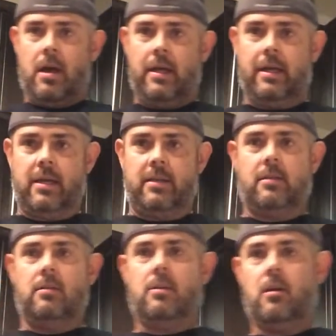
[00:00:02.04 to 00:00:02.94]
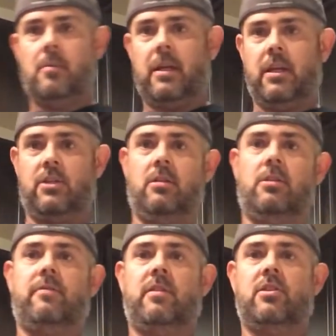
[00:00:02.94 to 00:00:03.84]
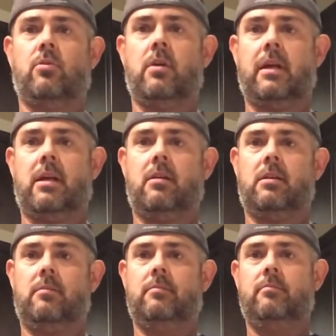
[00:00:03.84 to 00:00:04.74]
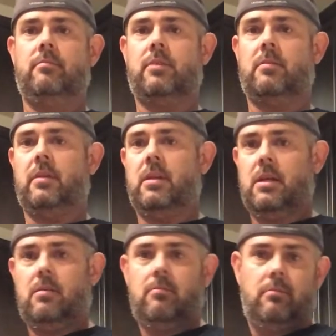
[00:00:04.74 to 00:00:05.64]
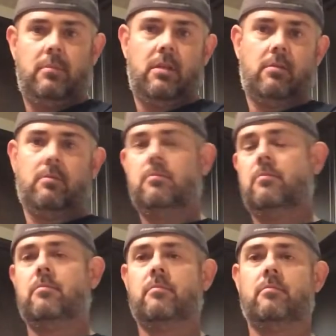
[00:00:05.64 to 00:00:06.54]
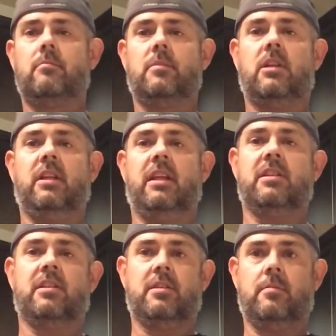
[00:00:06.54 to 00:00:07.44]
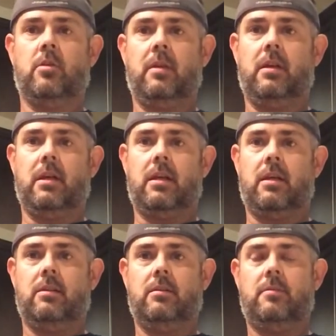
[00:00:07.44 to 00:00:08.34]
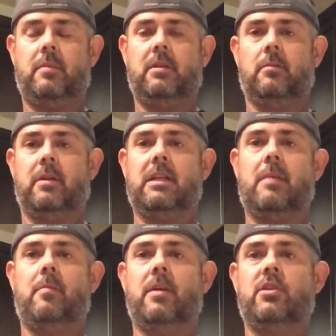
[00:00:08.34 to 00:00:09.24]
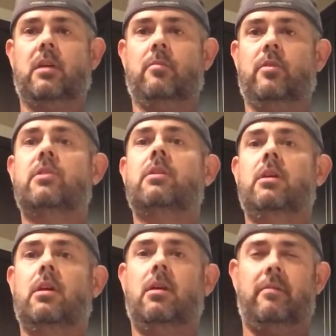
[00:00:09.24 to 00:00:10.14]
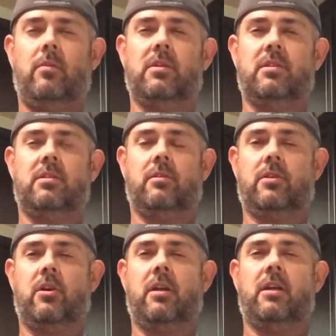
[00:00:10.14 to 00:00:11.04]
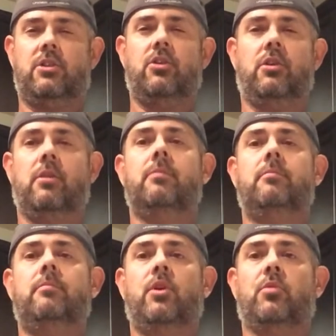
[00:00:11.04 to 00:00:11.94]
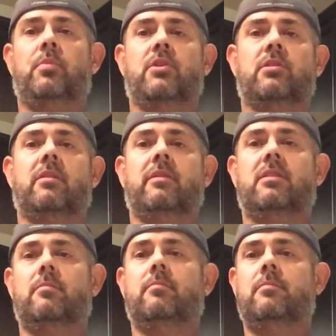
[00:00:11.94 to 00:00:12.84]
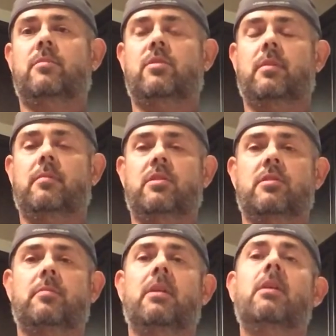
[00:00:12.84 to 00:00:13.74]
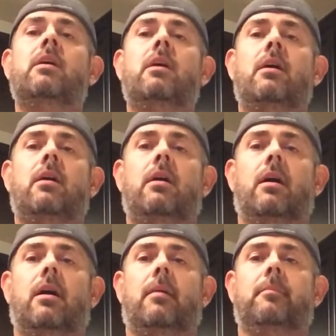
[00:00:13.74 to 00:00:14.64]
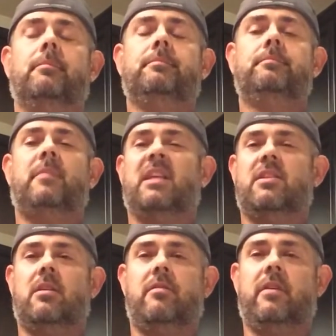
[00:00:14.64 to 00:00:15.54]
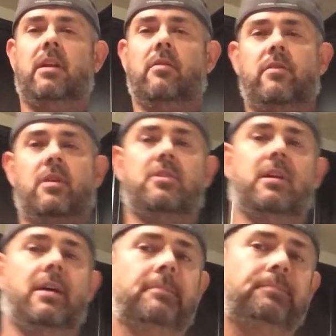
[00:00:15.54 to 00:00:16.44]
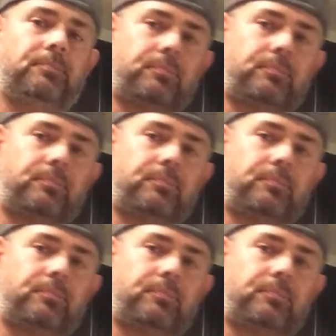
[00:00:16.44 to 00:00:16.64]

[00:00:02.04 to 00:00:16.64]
Hey guys, here in my kitchen, just finished a workout. I'm probably not, the cleanest at this moment. I spent a little bit of time in my gym, which if it wasn't so dirty, I'd show you a better picture of it, some images, but that's another video for another time.